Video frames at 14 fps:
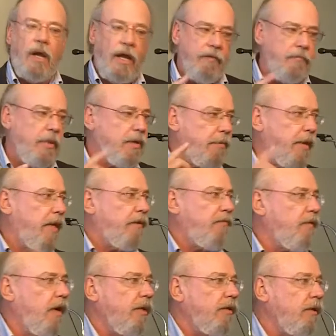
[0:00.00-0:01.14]
I've been a bad
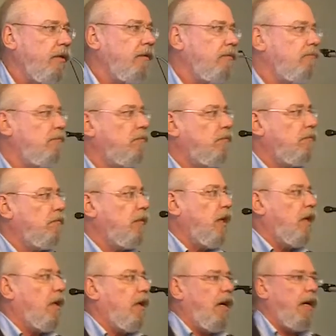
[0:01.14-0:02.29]
father.
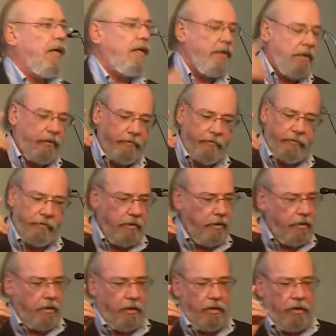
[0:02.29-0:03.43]
I have
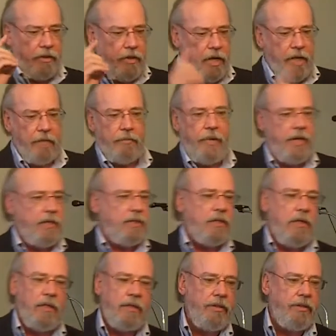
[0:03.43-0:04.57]
not passed
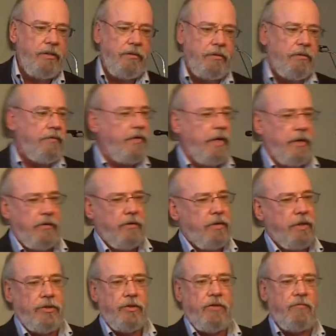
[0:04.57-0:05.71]
on to you the values
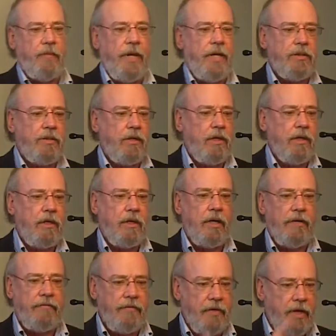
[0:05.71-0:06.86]
I should have passed on.
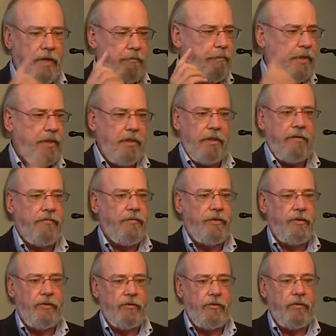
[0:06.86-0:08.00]
I've not been there for
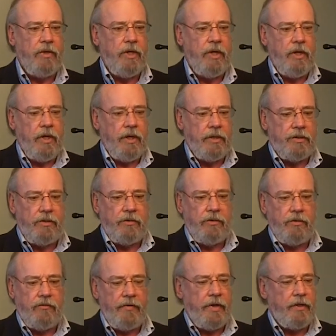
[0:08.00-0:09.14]
you, and so
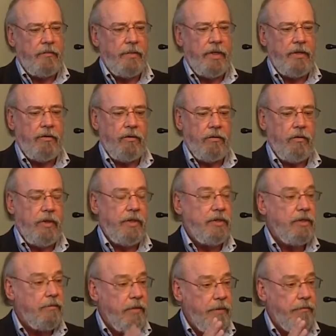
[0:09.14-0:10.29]
you've had to make your own way. And he
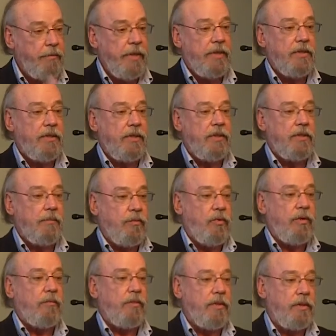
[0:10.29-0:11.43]
said, my biggest
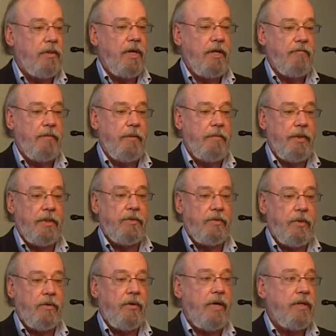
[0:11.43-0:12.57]
disappointment in life, my biggest
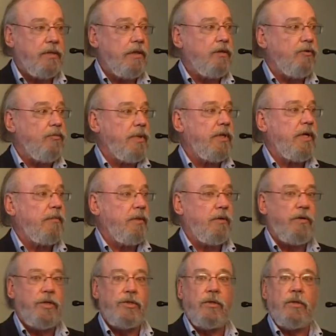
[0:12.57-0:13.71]
regret is that you became a
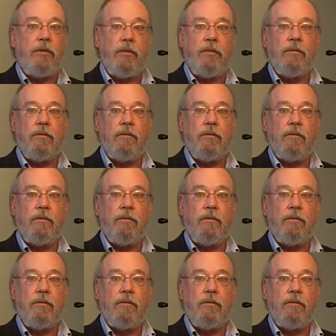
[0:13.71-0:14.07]
Christian.